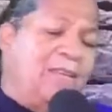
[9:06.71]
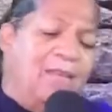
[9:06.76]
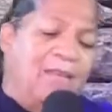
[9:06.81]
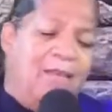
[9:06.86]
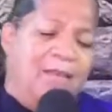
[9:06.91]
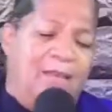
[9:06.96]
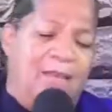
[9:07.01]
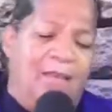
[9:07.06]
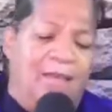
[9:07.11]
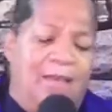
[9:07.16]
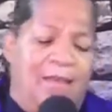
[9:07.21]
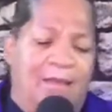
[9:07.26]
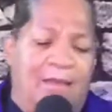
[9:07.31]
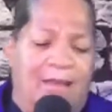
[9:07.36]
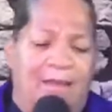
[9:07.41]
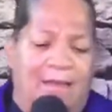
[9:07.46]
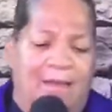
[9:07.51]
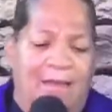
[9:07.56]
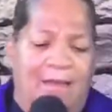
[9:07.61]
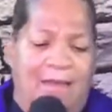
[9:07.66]
Wow,
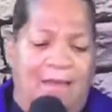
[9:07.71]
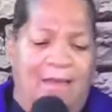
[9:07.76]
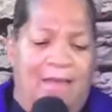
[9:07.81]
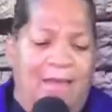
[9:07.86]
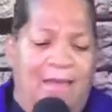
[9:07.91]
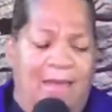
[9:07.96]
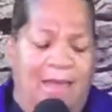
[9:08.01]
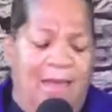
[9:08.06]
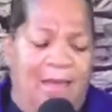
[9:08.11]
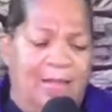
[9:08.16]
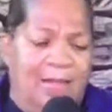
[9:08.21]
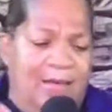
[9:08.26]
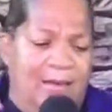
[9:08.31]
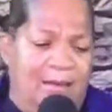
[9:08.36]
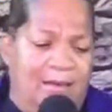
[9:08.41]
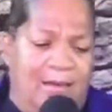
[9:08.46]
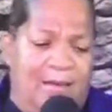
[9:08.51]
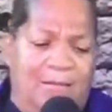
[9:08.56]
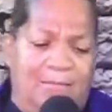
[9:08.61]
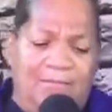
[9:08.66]
wow, wow. And
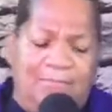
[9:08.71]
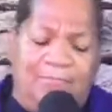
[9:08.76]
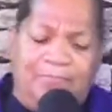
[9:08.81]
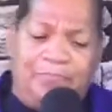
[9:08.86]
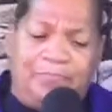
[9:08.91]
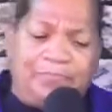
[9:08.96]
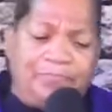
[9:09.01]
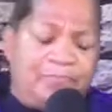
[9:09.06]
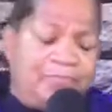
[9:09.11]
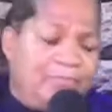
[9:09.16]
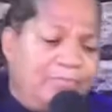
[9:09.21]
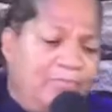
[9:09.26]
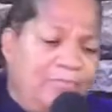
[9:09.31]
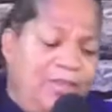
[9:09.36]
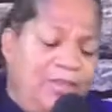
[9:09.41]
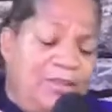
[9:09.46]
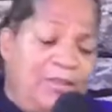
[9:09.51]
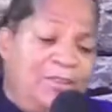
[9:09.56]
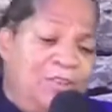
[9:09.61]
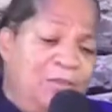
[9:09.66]
um,
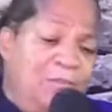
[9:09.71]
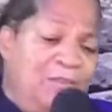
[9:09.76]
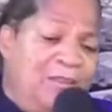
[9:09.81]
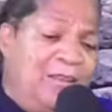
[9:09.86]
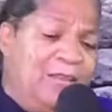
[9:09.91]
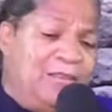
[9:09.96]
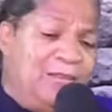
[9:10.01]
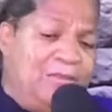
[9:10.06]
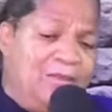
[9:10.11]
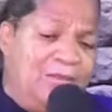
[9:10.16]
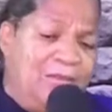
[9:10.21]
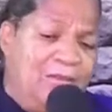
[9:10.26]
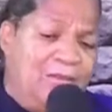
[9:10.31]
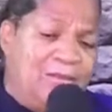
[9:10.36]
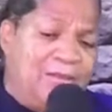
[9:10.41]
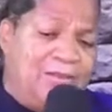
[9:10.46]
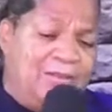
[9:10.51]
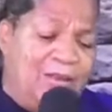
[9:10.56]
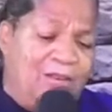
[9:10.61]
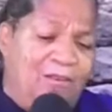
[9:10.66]
she went into the
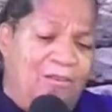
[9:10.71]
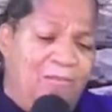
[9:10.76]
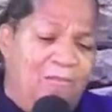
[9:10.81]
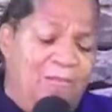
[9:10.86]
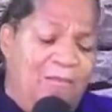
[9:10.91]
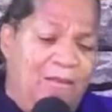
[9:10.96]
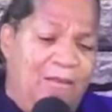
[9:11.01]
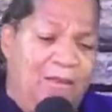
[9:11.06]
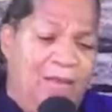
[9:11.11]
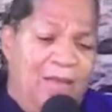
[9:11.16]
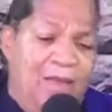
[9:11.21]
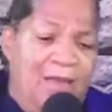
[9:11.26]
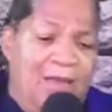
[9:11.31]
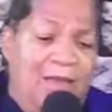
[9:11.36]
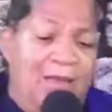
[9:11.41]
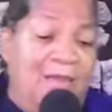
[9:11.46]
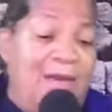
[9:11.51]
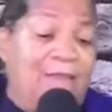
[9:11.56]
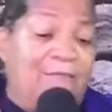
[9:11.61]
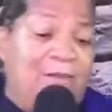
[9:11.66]
nursing home,
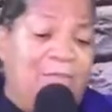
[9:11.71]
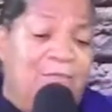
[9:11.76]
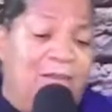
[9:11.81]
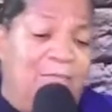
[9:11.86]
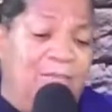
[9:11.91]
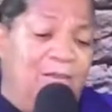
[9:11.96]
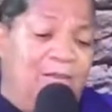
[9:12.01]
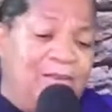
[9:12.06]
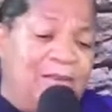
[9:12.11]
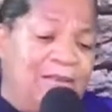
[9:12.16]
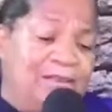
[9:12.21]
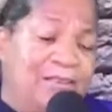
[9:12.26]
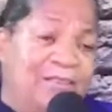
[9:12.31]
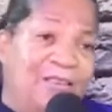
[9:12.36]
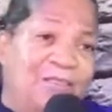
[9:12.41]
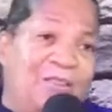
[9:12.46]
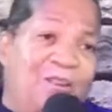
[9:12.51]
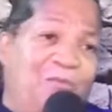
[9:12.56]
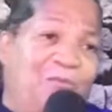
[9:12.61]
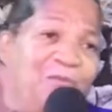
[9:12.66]
and I remember just
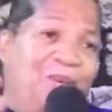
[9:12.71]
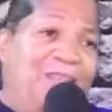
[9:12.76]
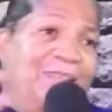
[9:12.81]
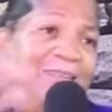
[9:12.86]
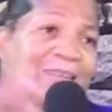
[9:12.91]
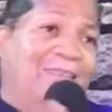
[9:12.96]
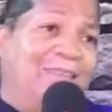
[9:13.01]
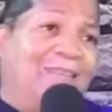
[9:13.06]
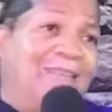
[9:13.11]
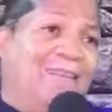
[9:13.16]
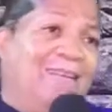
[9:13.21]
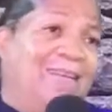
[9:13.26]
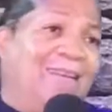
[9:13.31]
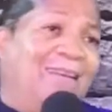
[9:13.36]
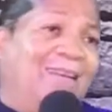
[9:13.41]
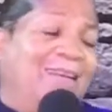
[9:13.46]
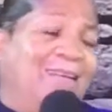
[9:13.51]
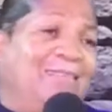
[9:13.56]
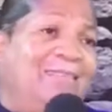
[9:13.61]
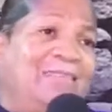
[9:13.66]
going there
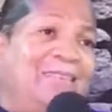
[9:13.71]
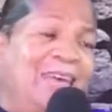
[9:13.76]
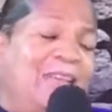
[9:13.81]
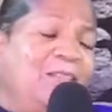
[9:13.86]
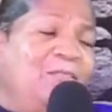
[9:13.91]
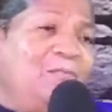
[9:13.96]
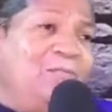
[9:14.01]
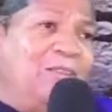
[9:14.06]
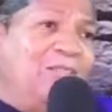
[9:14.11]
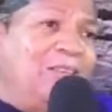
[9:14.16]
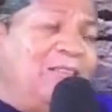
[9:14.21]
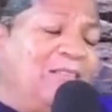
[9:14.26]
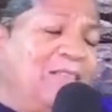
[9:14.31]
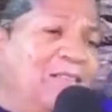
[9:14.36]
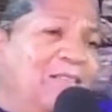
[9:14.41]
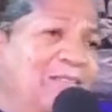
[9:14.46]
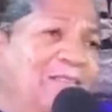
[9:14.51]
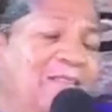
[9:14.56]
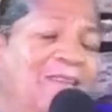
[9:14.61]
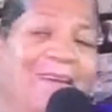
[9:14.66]
and sitting with
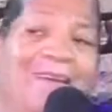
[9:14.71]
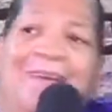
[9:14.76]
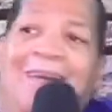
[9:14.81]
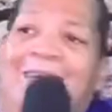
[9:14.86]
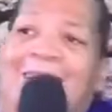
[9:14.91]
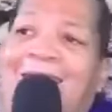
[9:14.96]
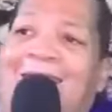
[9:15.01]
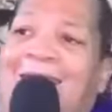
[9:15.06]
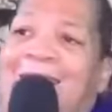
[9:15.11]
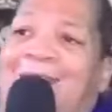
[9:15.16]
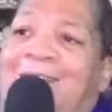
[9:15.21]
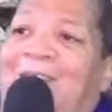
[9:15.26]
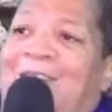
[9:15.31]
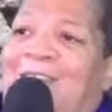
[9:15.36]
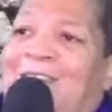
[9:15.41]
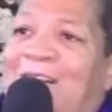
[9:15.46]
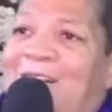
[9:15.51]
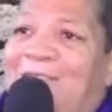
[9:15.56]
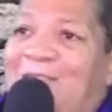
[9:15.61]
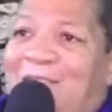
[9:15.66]
her
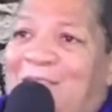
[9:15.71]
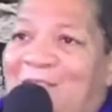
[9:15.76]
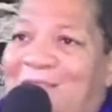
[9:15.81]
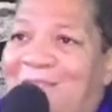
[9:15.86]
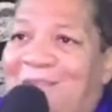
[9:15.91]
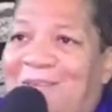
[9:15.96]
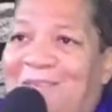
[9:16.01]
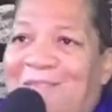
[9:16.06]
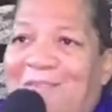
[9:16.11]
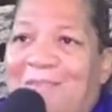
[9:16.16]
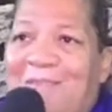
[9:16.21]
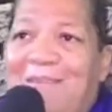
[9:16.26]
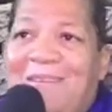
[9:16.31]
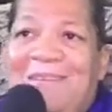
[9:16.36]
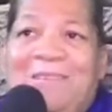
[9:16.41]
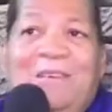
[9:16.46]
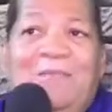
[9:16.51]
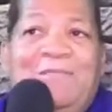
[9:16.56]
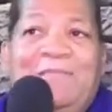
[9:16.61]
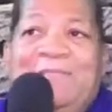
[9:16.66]
and loving on
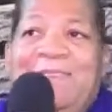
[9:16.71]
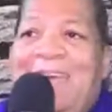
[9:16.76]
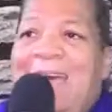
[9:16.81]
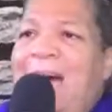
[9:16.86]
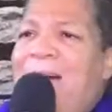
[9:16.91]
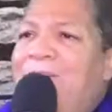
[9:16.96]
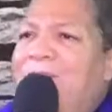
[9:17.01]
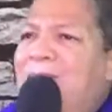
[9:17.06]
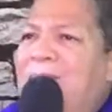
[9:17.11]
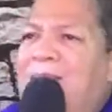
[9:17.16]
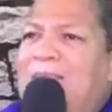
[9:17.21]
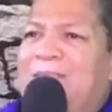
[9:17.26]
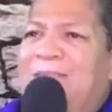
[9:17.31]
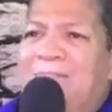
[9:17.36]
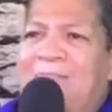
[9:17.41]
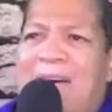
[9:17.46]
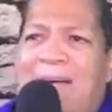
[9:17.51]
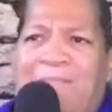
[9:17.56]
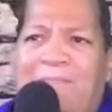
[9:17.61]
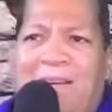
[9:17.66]
her. She would say, I miss
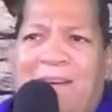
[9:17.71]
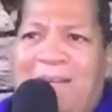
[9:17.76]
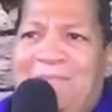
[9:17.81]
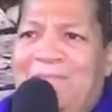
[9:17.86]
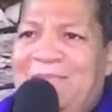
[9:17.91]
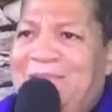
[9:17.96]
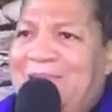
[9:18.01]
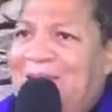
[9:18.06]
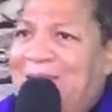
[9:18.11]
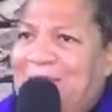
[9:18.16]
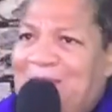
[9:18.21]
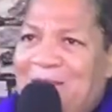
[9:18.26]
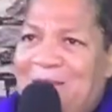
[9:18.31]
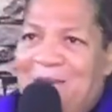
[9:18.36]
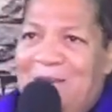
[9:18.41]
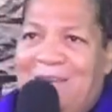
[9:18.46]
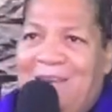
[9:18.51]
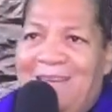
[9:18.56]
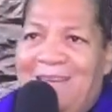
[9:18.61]
my daughter Stanley.